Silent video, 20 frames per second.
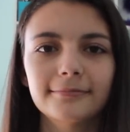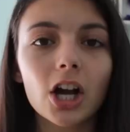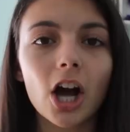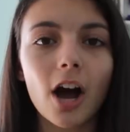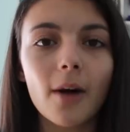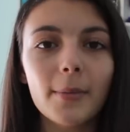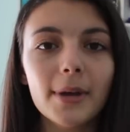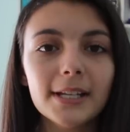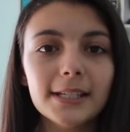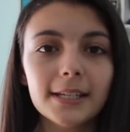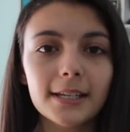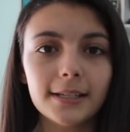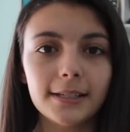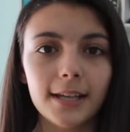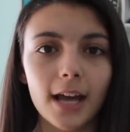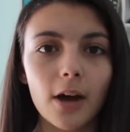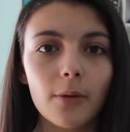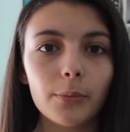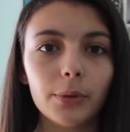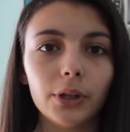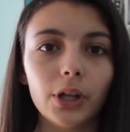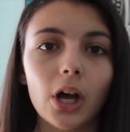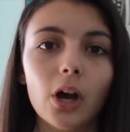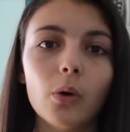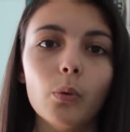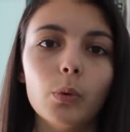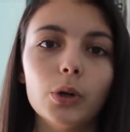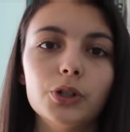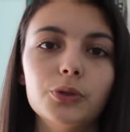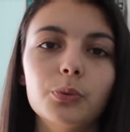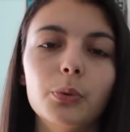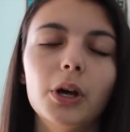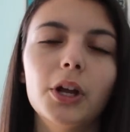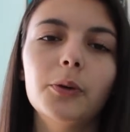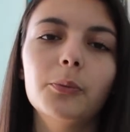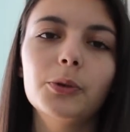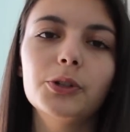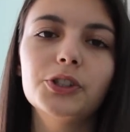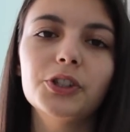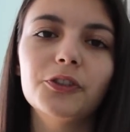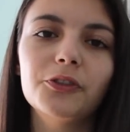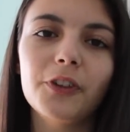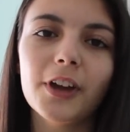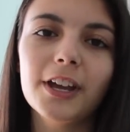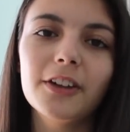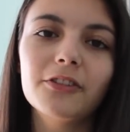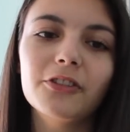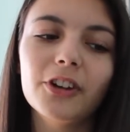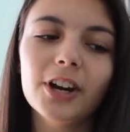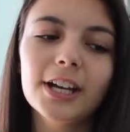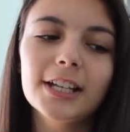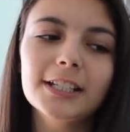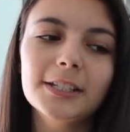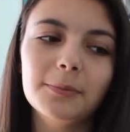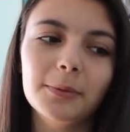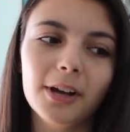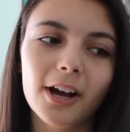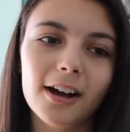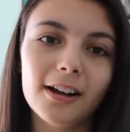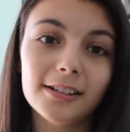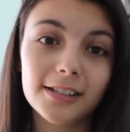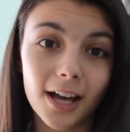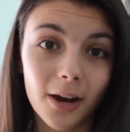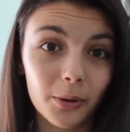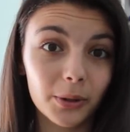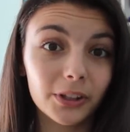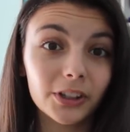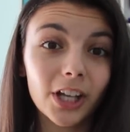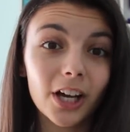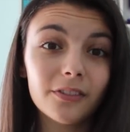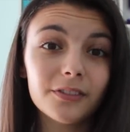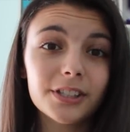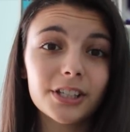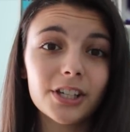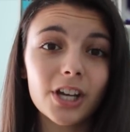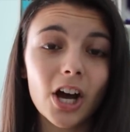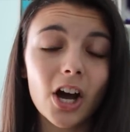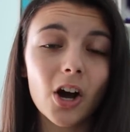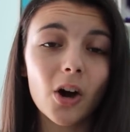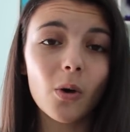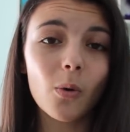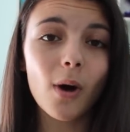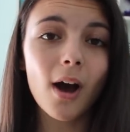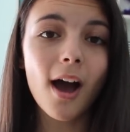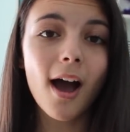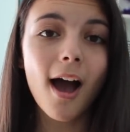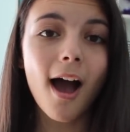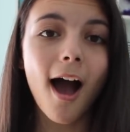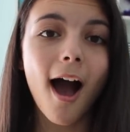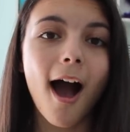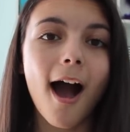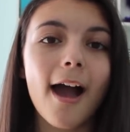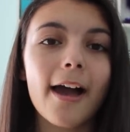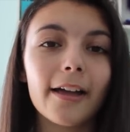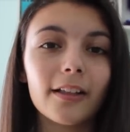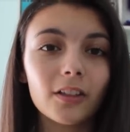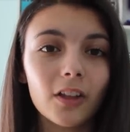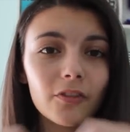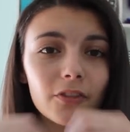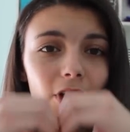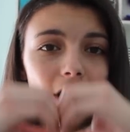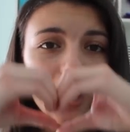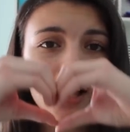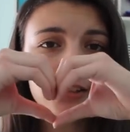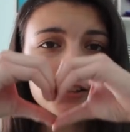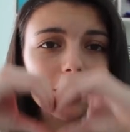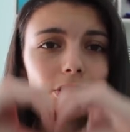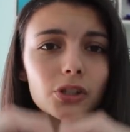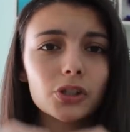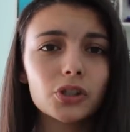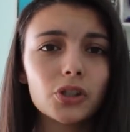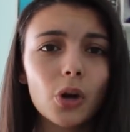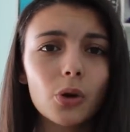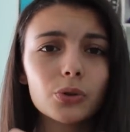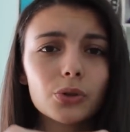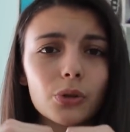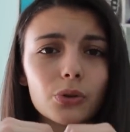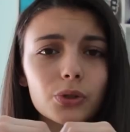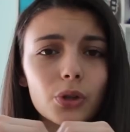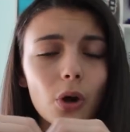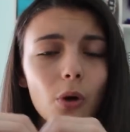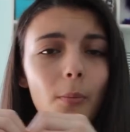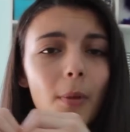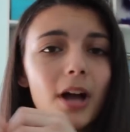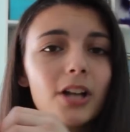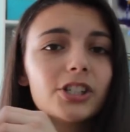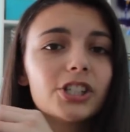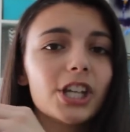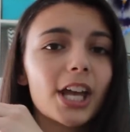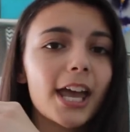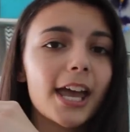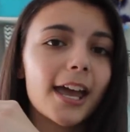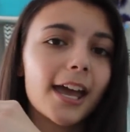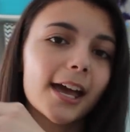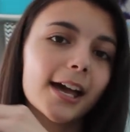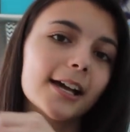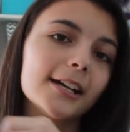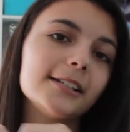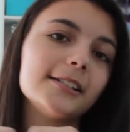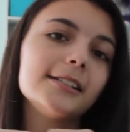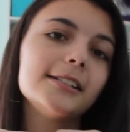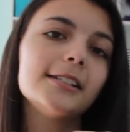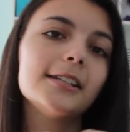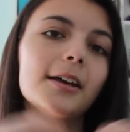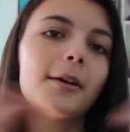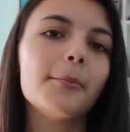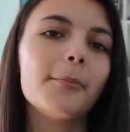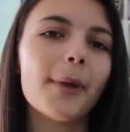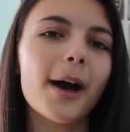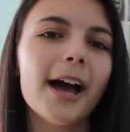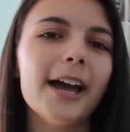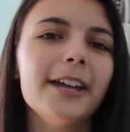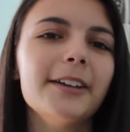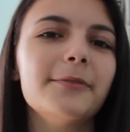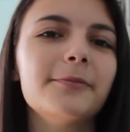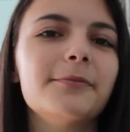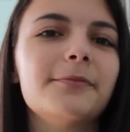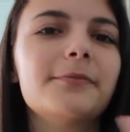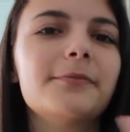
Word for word: Comment down below which one was your favorite because I would love to know. I love you guys so, so, so much and bye.